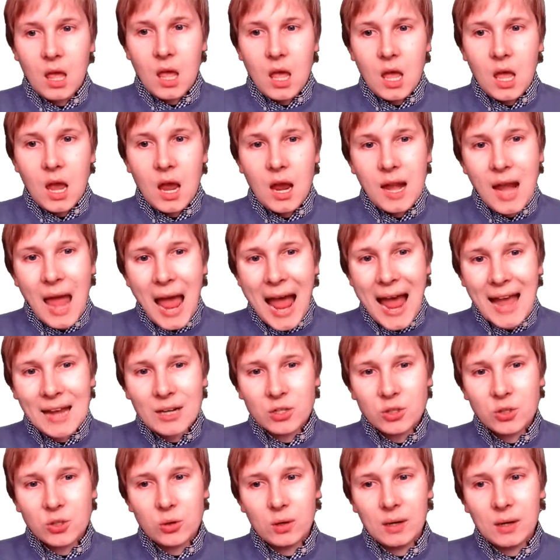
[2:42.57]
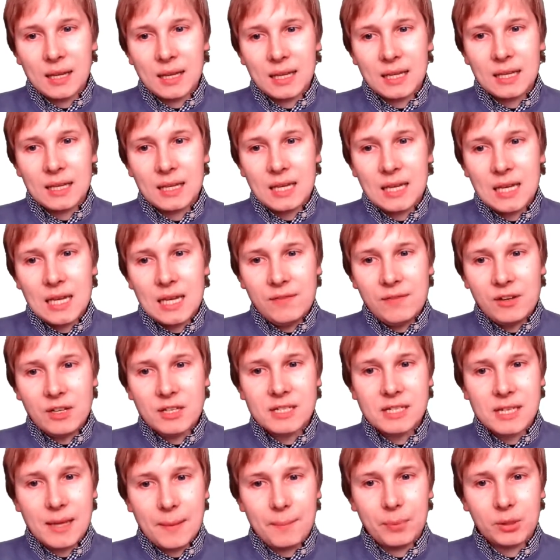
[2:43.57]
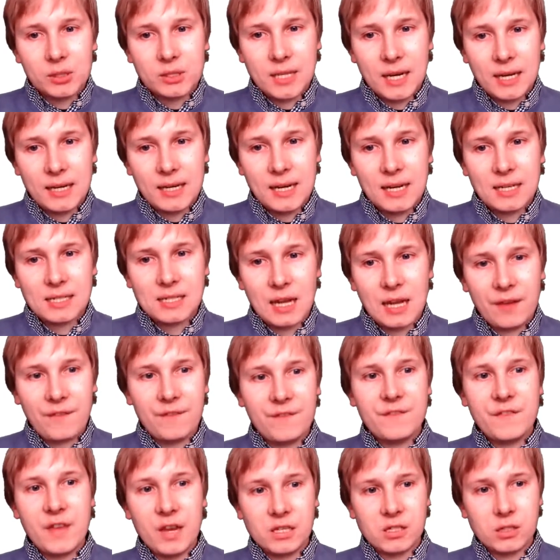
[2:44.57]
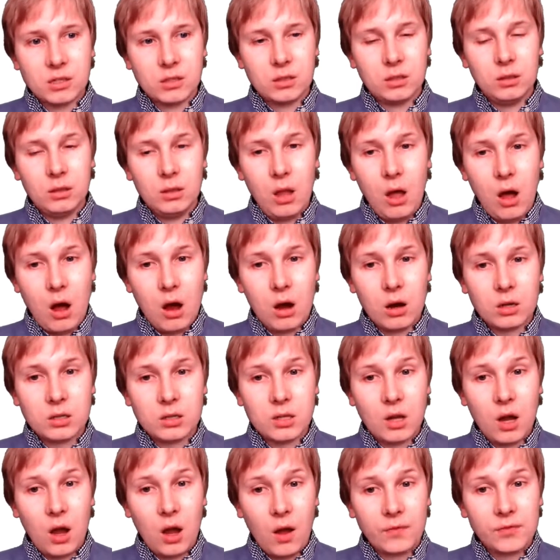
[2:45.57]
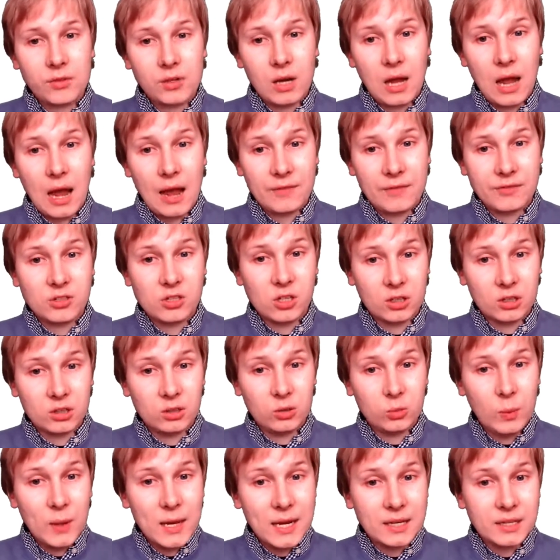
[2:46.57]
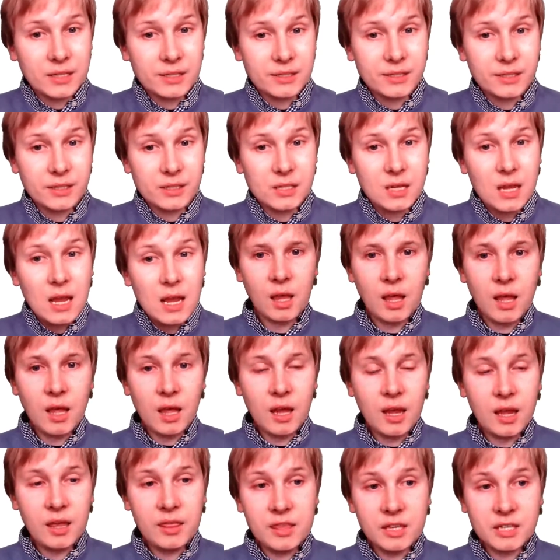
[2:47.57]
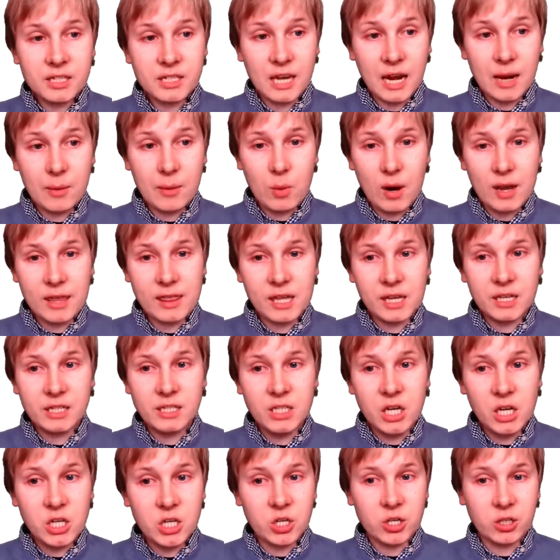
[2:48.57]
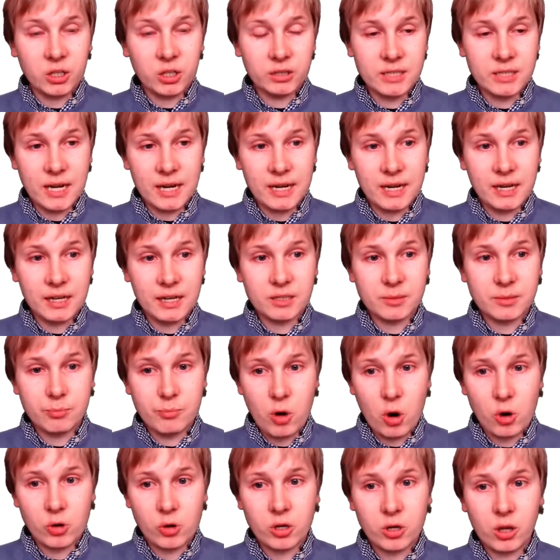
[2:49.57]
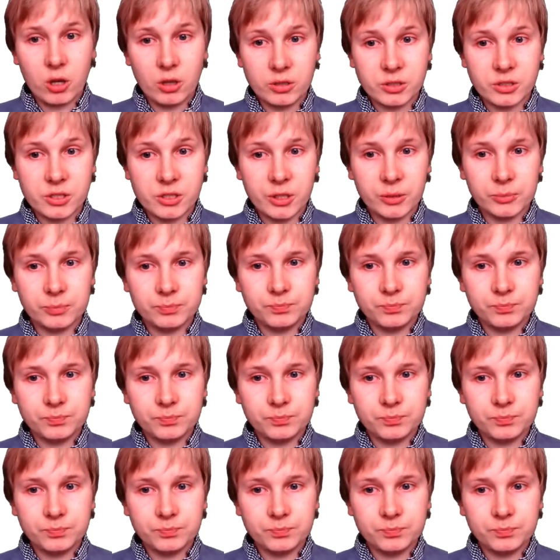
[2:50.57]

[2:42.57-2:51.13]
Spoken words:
And actually, even simple techniques like physical locks often have subtle weaknesses, in the same way that digital techniques and protocols do,